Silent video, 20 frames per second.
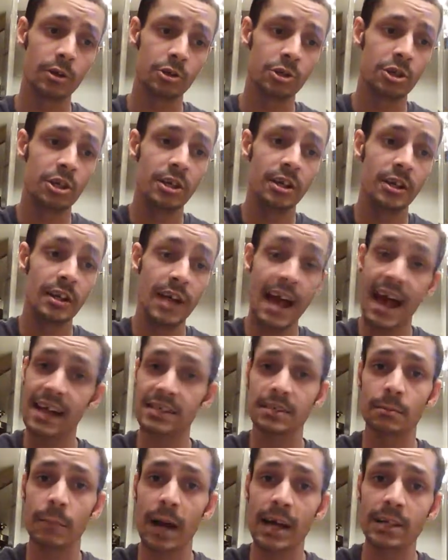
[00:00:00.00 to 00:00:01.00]
She
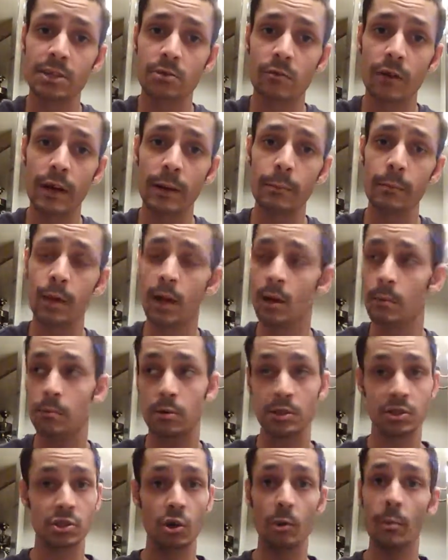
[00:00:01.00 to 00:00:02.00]
had some ice cream,
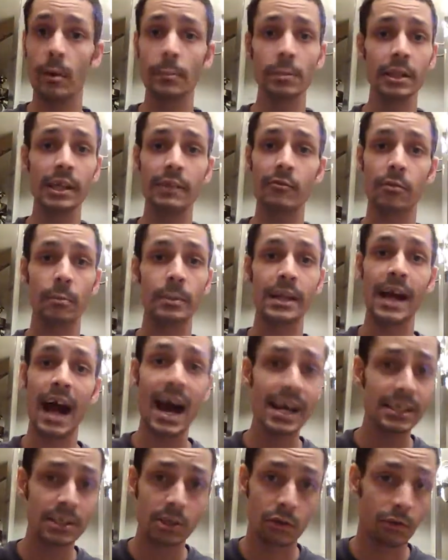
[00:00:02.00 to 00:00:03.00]
presumably from the
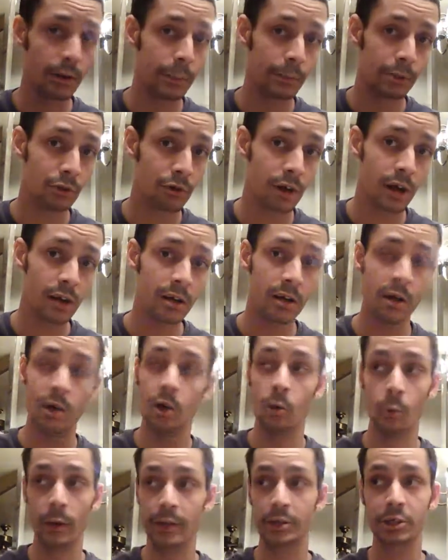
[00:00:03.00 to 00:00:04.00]
ice cream truck,
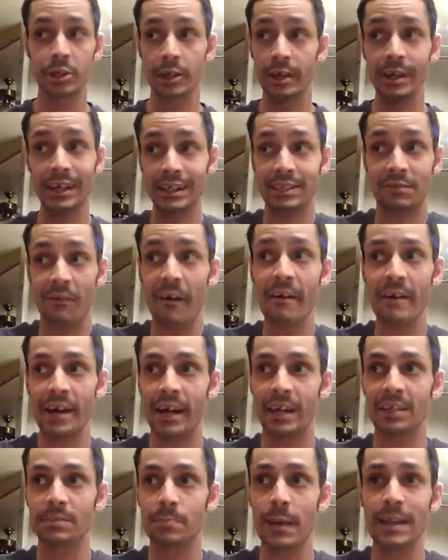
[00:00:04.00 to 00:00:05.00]
which is very
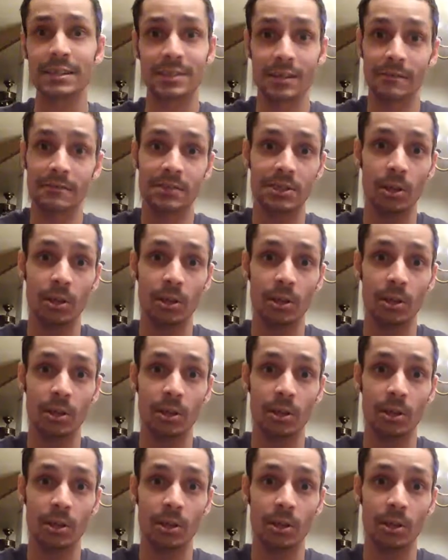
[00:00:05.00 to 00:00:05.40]
expensive.